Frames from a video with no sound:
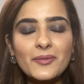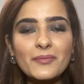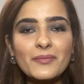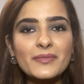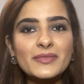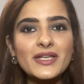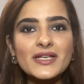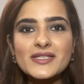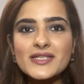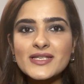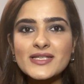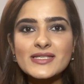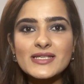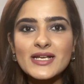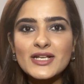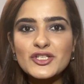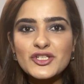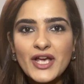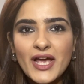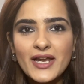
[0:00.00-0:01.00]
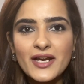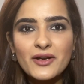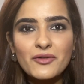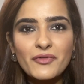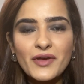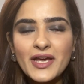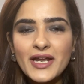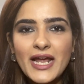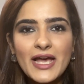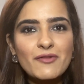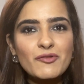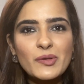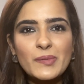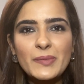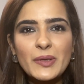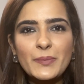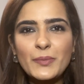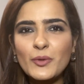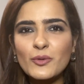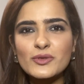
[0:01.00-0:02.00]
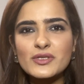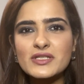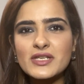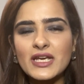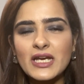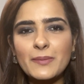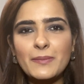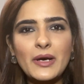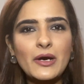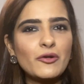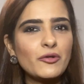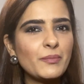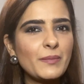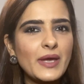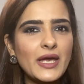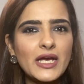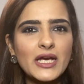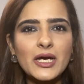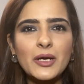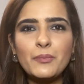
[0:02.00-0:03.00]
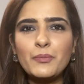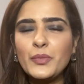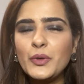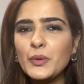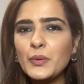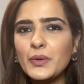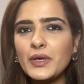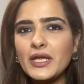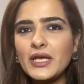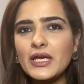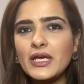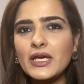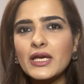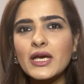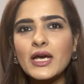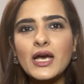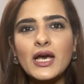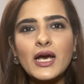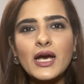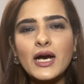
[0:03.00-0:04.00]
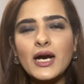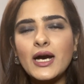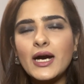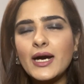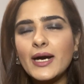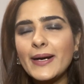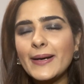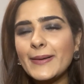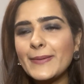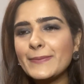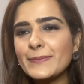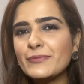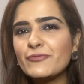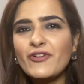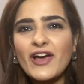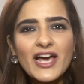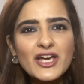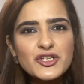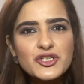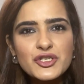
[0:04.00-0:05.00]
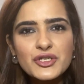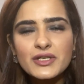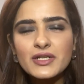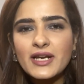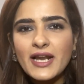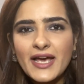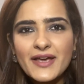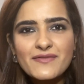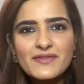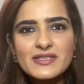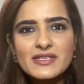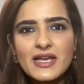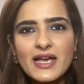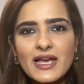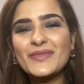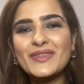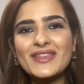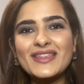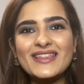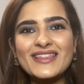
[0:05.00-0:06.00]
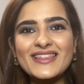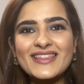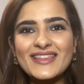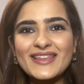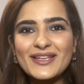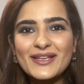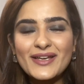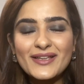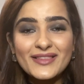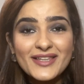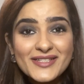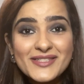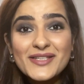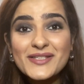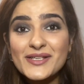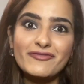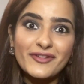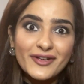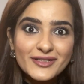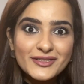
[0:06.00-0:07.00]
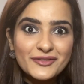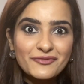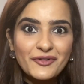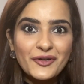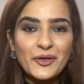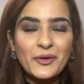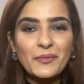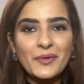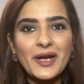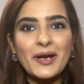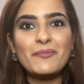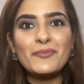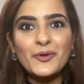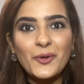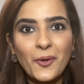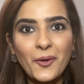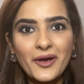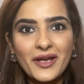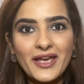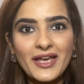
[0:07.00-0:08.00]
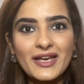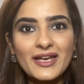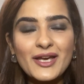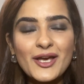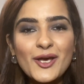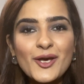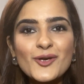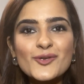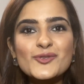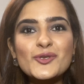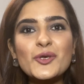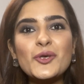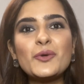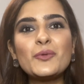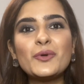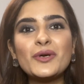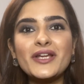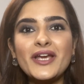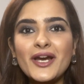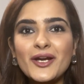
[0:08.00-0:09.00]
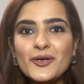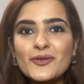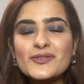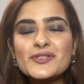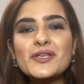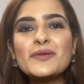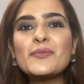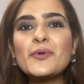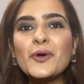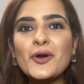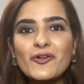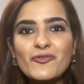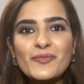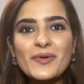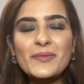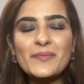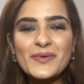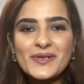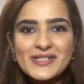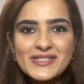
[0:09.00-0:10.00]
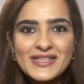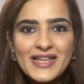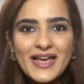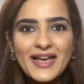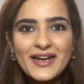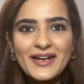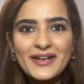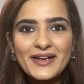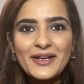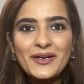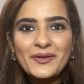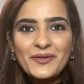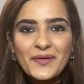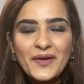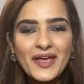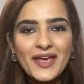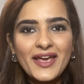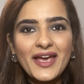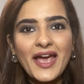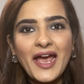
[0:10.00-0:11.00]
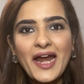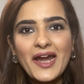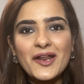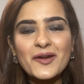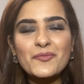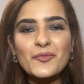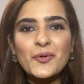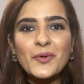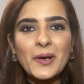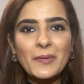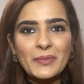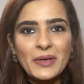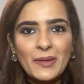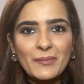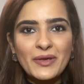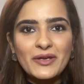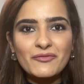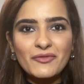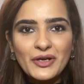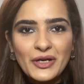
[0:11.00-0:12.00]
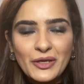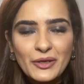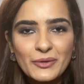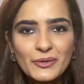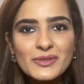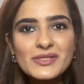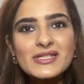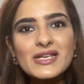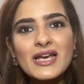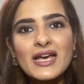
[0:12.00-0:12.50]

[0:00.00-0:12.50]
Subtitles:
This is a channel where I will be posting about makeup, beauty, fashion, lifestyle. This is the first video where I'm talking, so you would get to see more of my personality today and in more upcoming videos.